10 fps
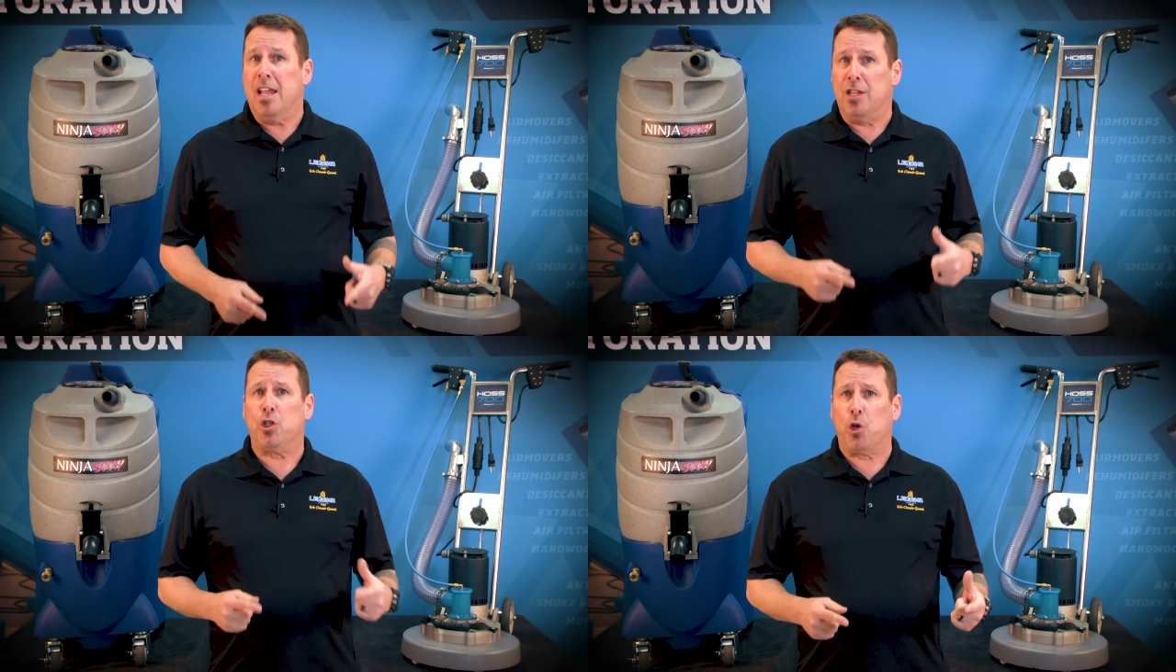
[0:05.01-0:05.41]

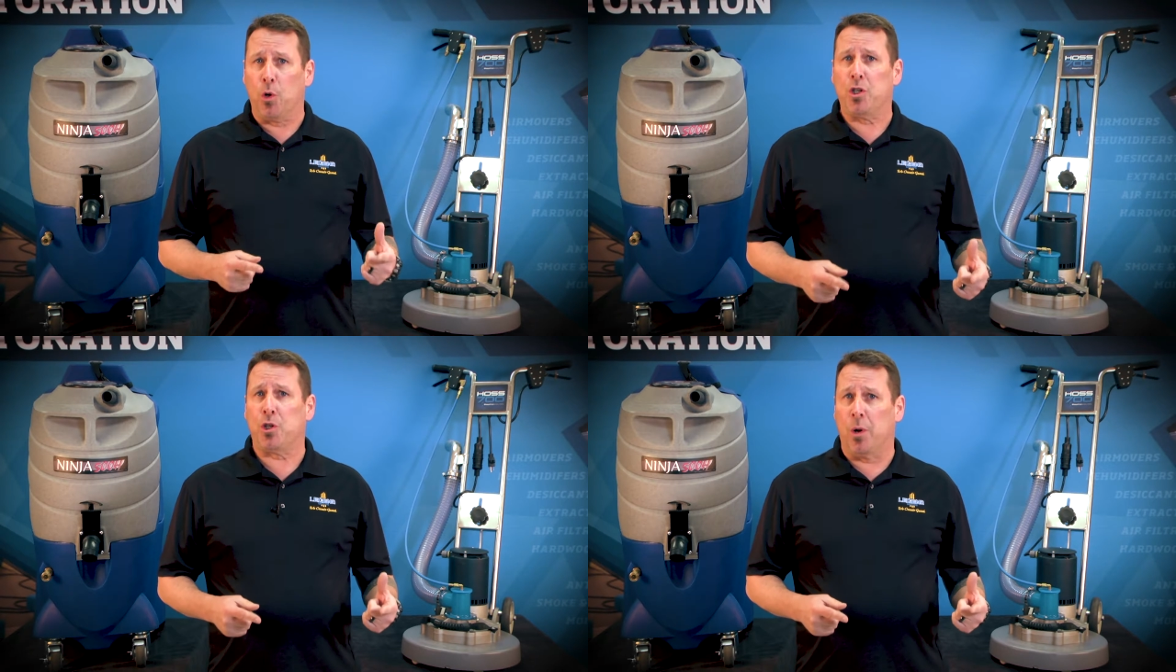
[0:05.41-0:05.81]
is
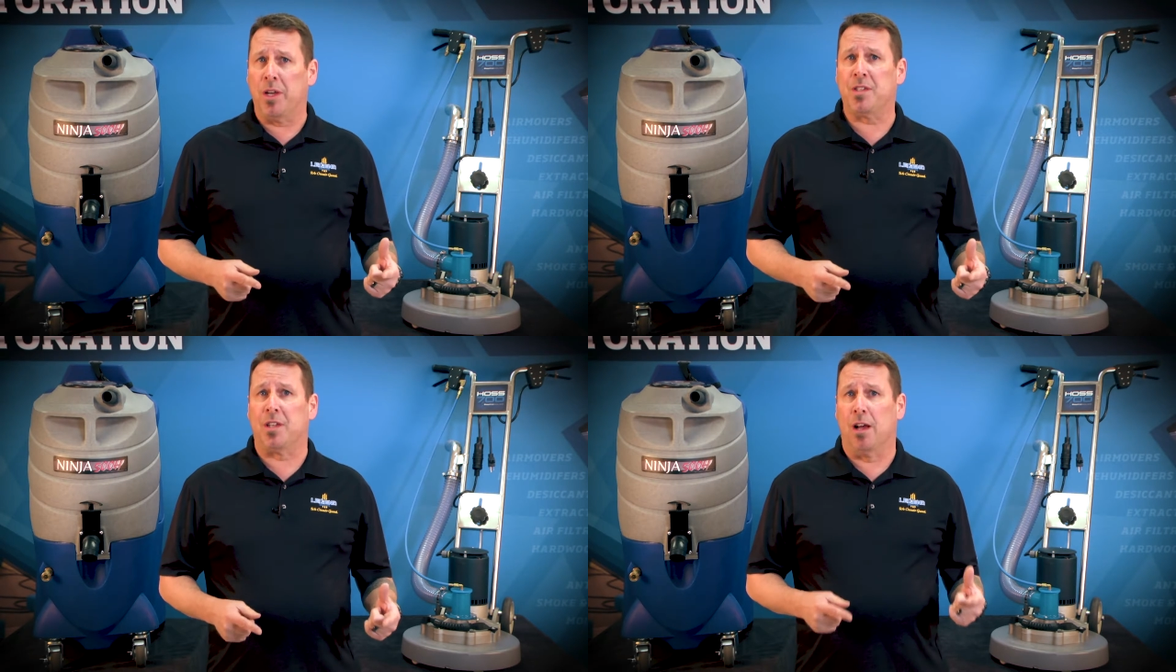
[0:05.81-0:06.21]
your
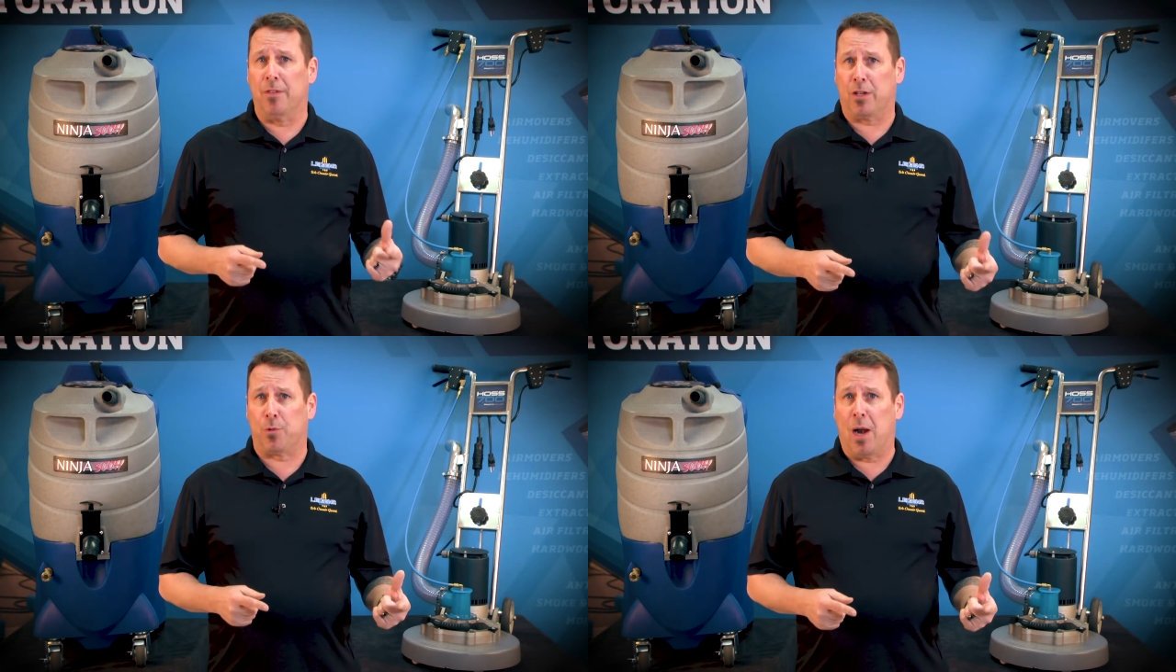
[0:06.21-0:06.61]
choice
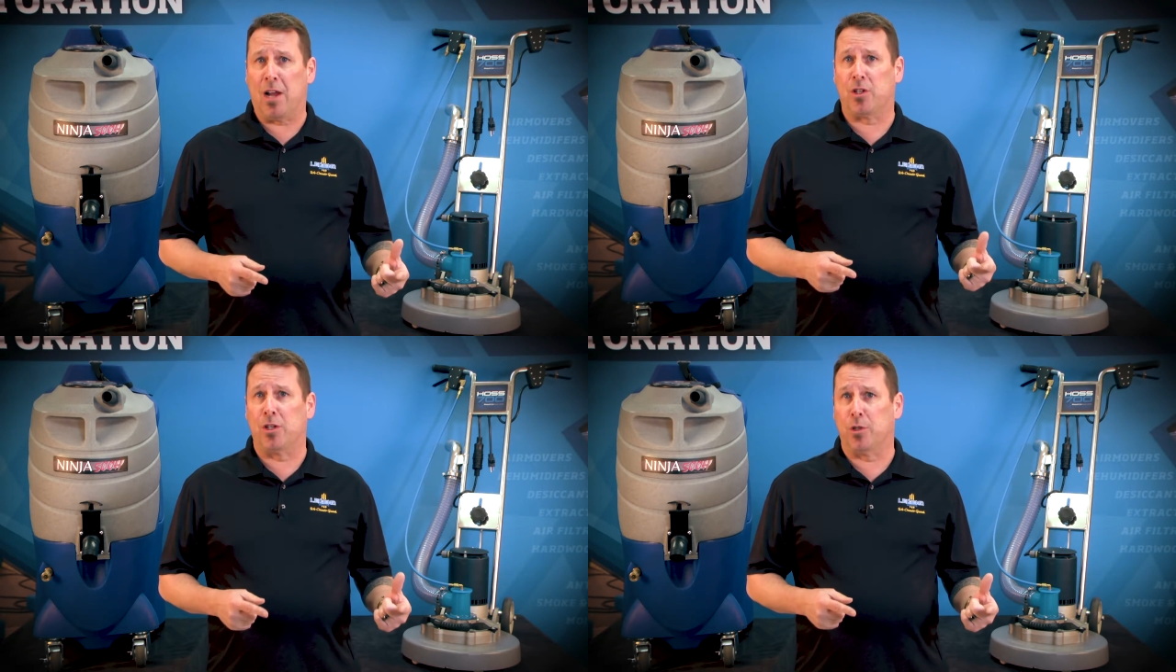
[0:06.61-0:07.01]
of
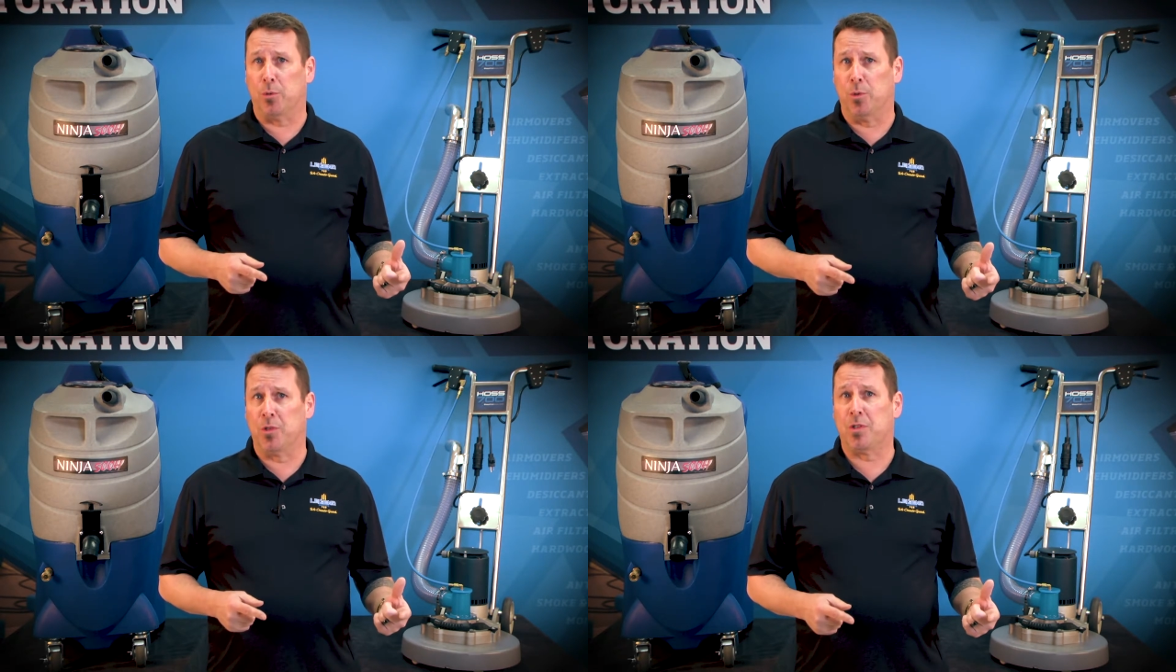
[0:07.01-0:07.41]
extraction
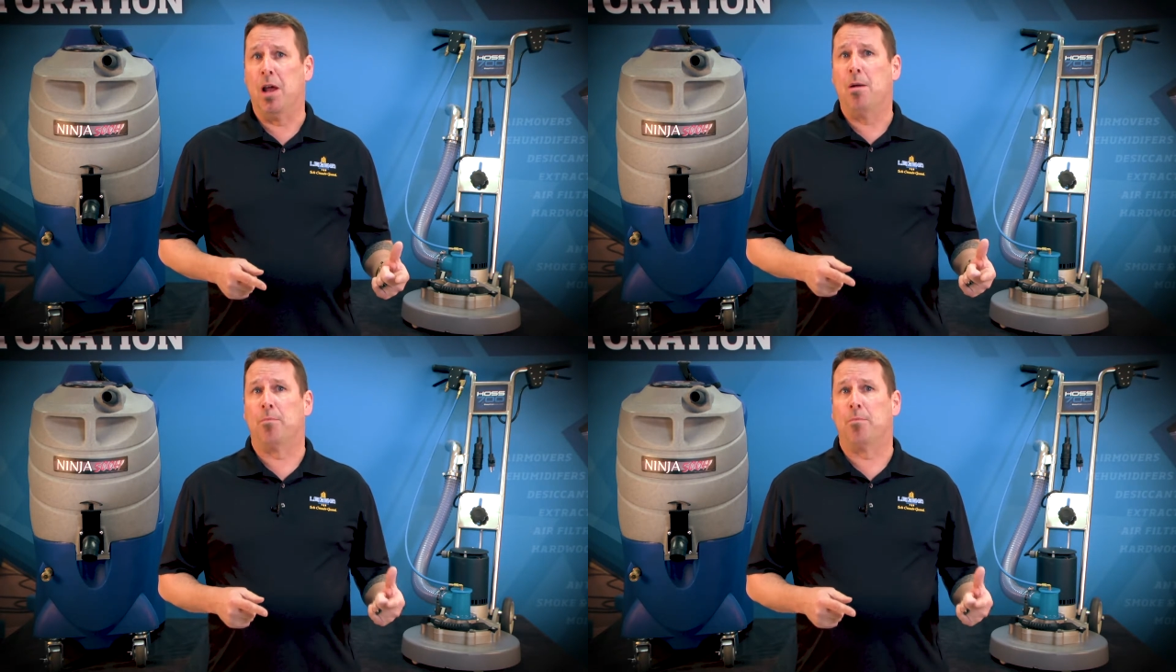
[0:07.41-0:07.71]
tools